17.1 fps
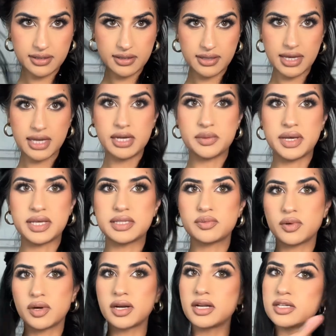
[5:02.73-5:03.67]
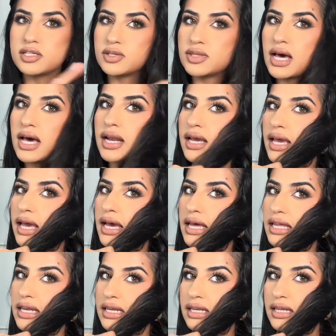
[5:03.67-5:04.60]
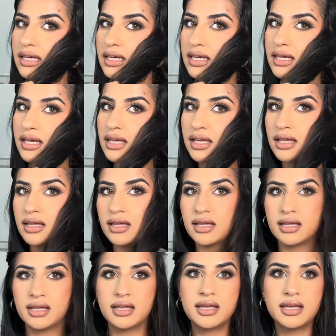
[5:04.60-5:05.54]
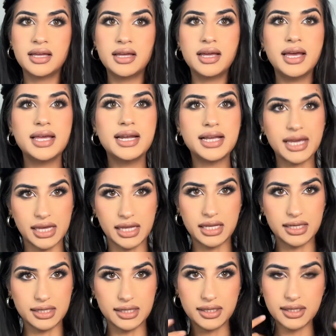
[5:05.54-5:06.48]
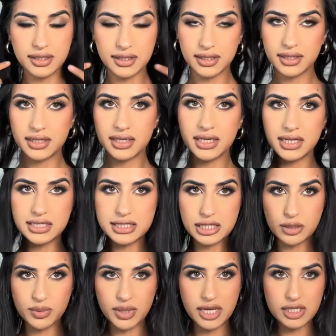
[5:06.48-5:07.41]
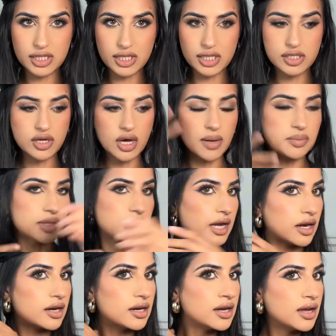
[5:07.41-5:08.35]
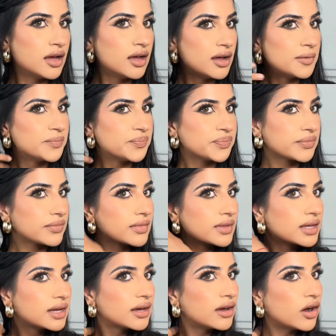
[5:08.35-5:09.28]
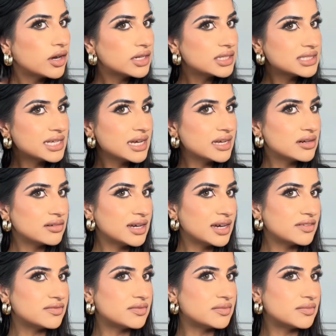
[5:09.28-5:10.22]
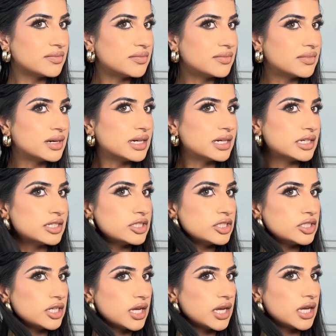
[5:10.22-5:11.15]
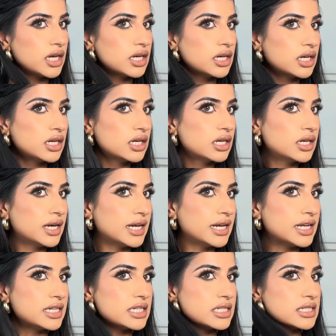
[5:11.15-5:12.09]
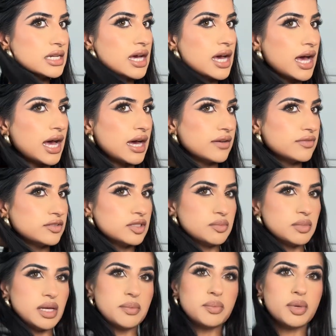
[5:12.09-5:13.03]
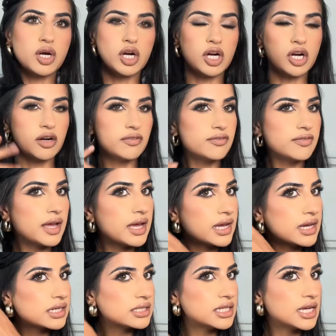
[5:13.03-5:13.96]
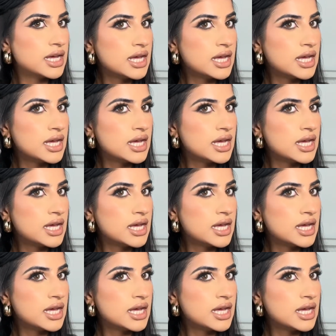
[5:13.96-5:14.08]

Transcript: Anyways, we're gonna do that again and again until we get to the top layer. Honestly, I don't have much hair and it doesn't have to be perfect.